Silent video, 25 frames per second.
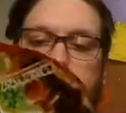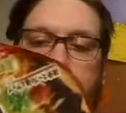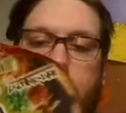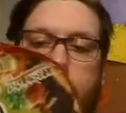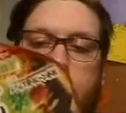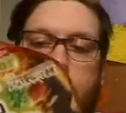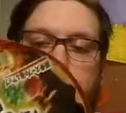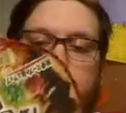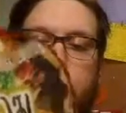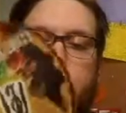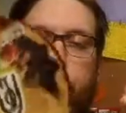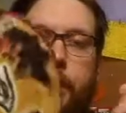
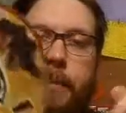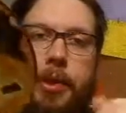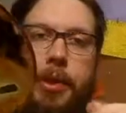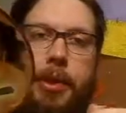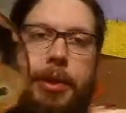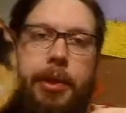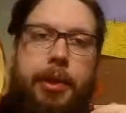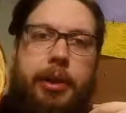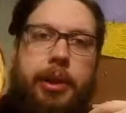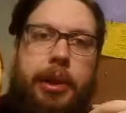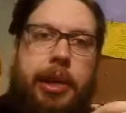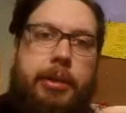Um,
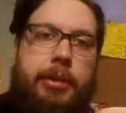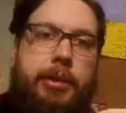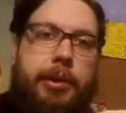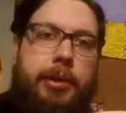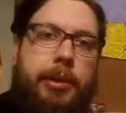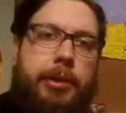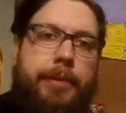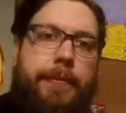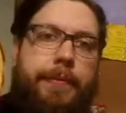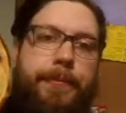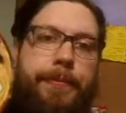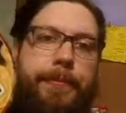the
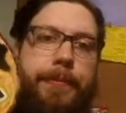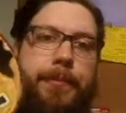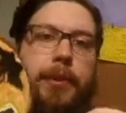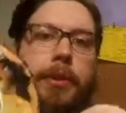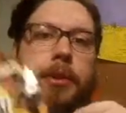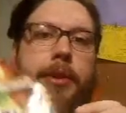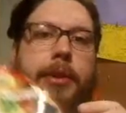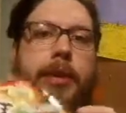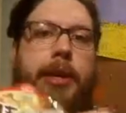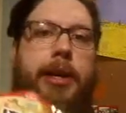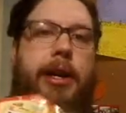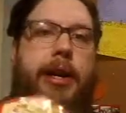label
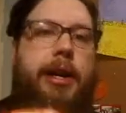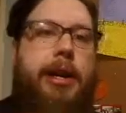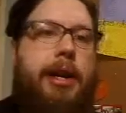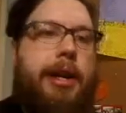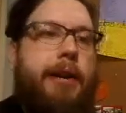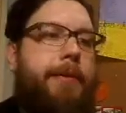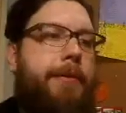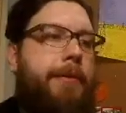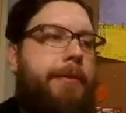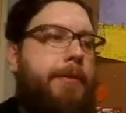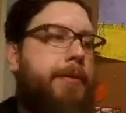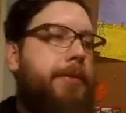that I
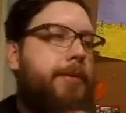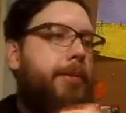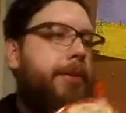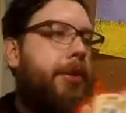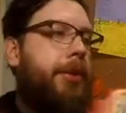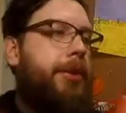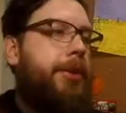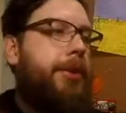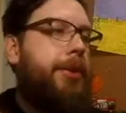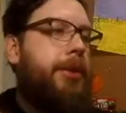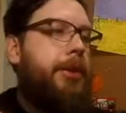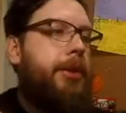got,
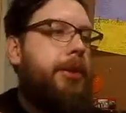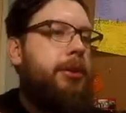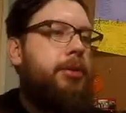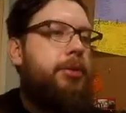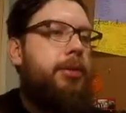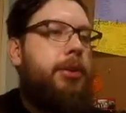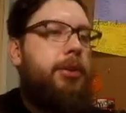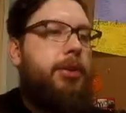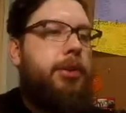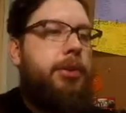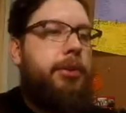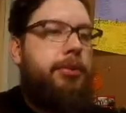well, the
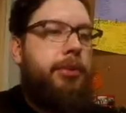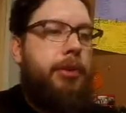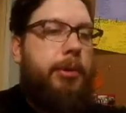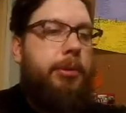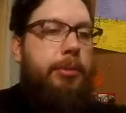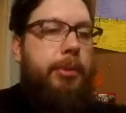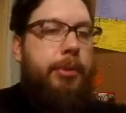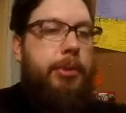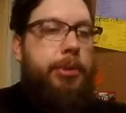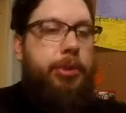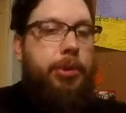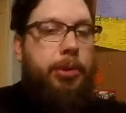instructions
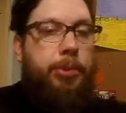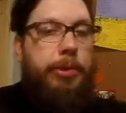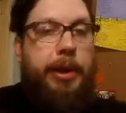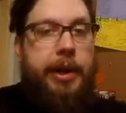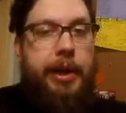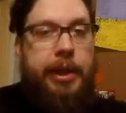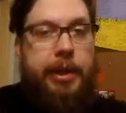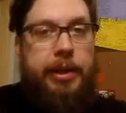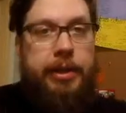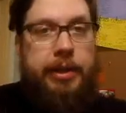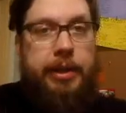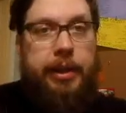from
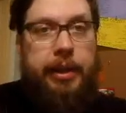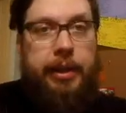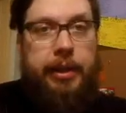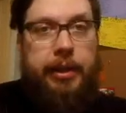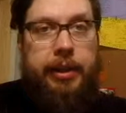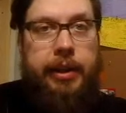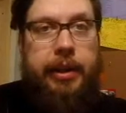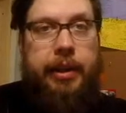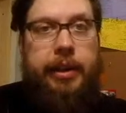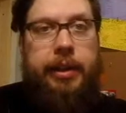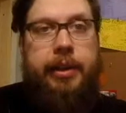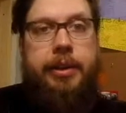Japan
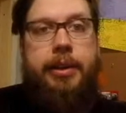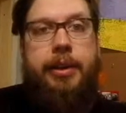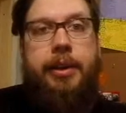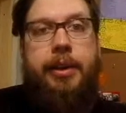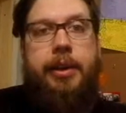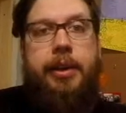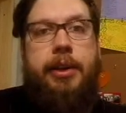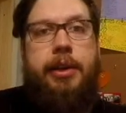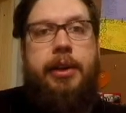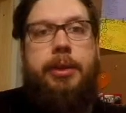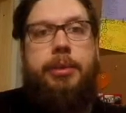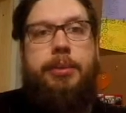Tellier,
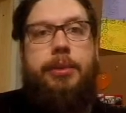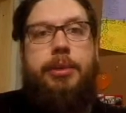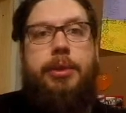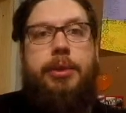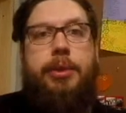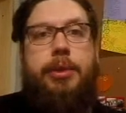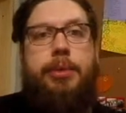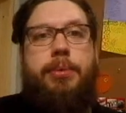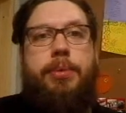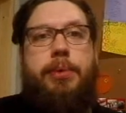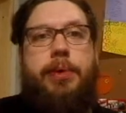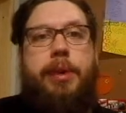which
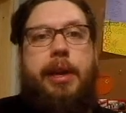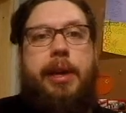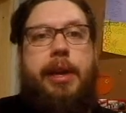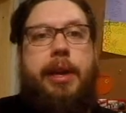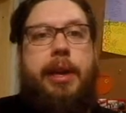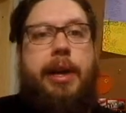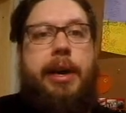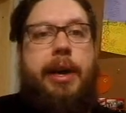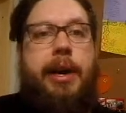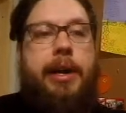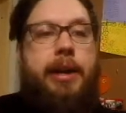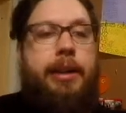is where I
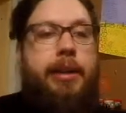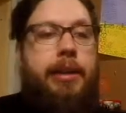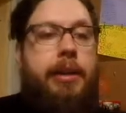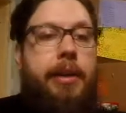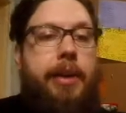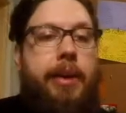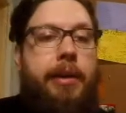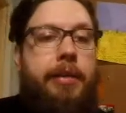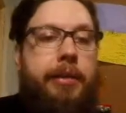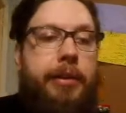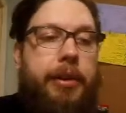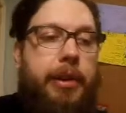got
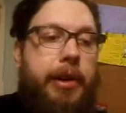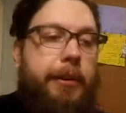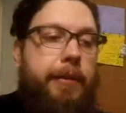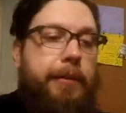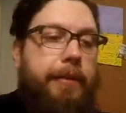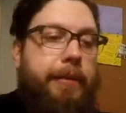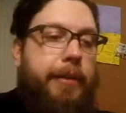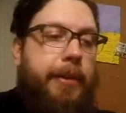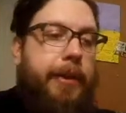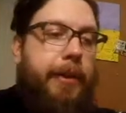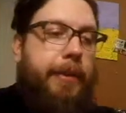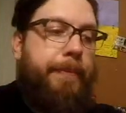everything
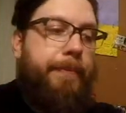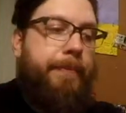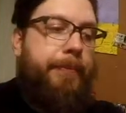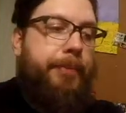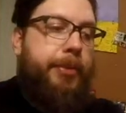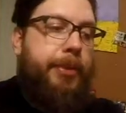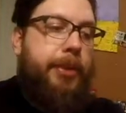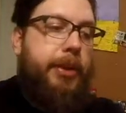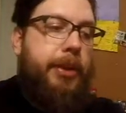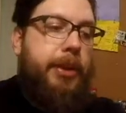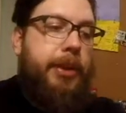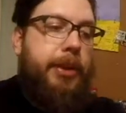from,
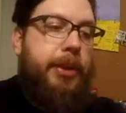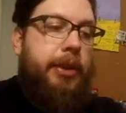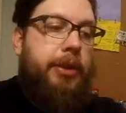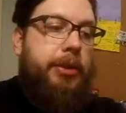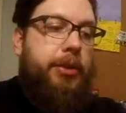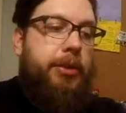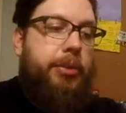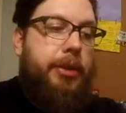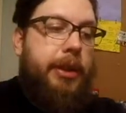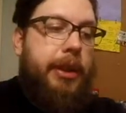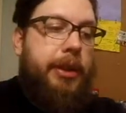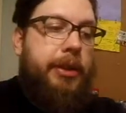
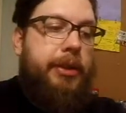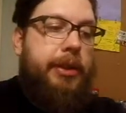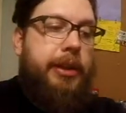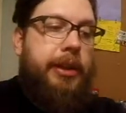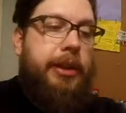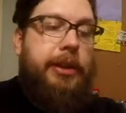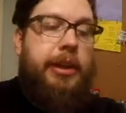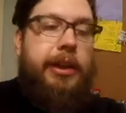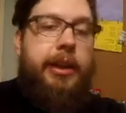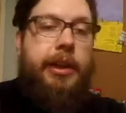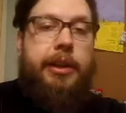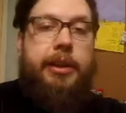
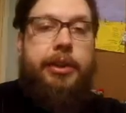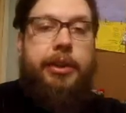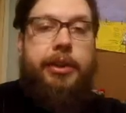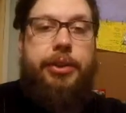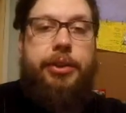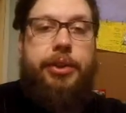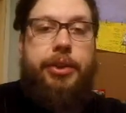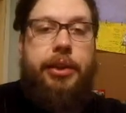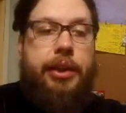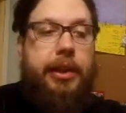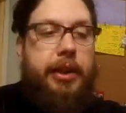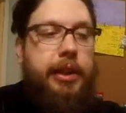translated to
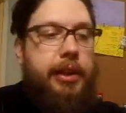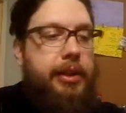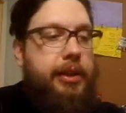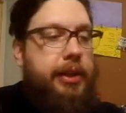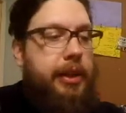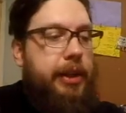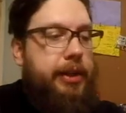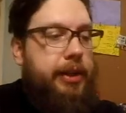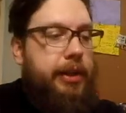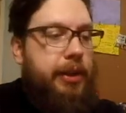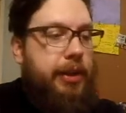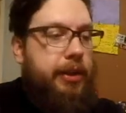English, and it
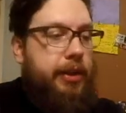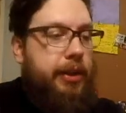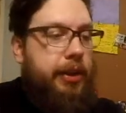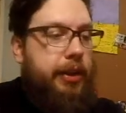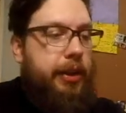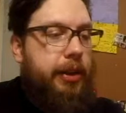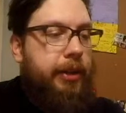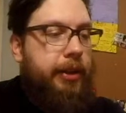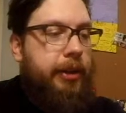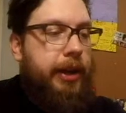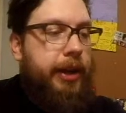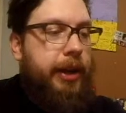says it's
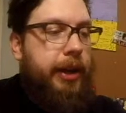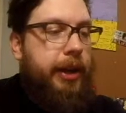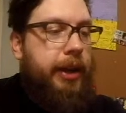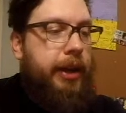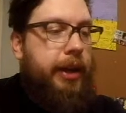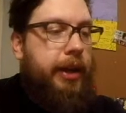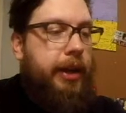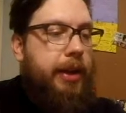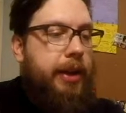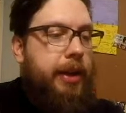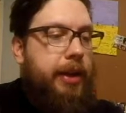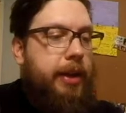called a
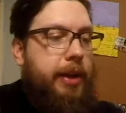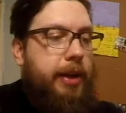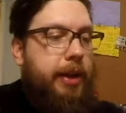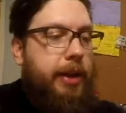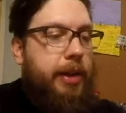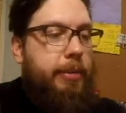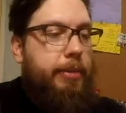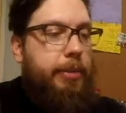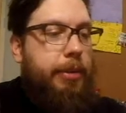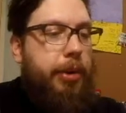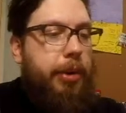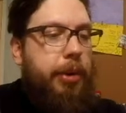
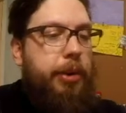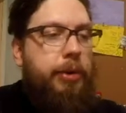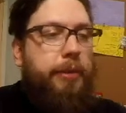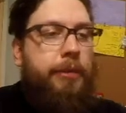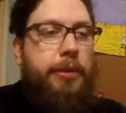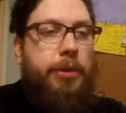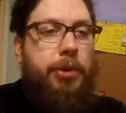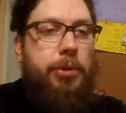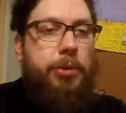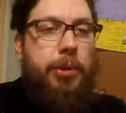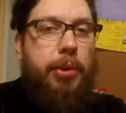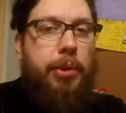
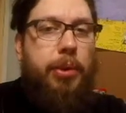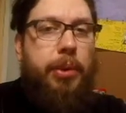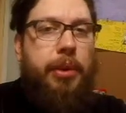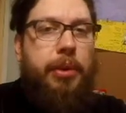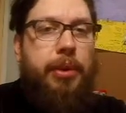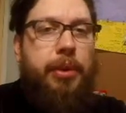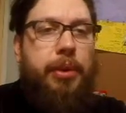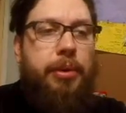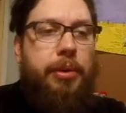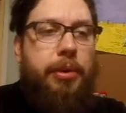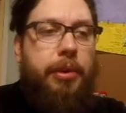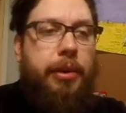perfume
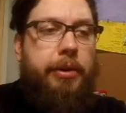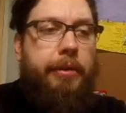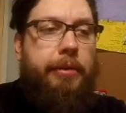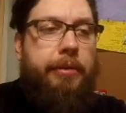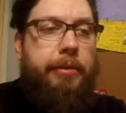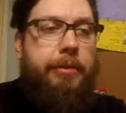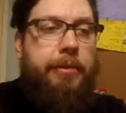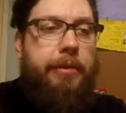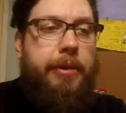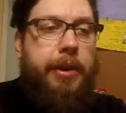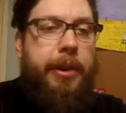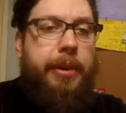oil or a
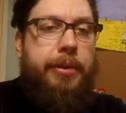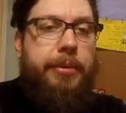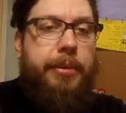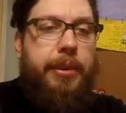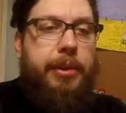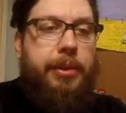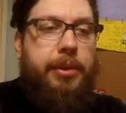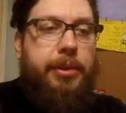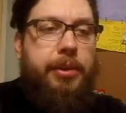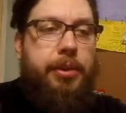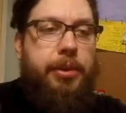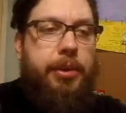
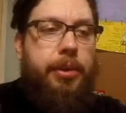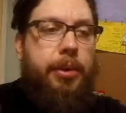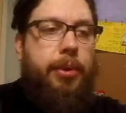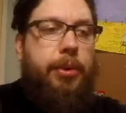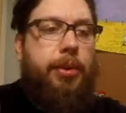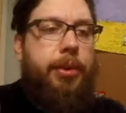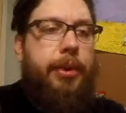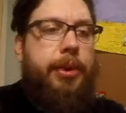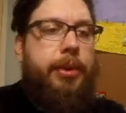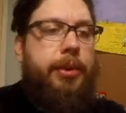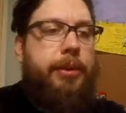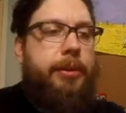fragrance
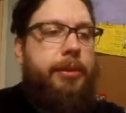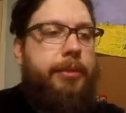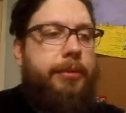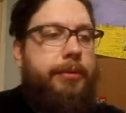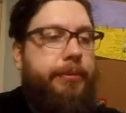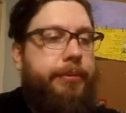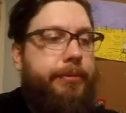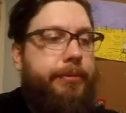oil.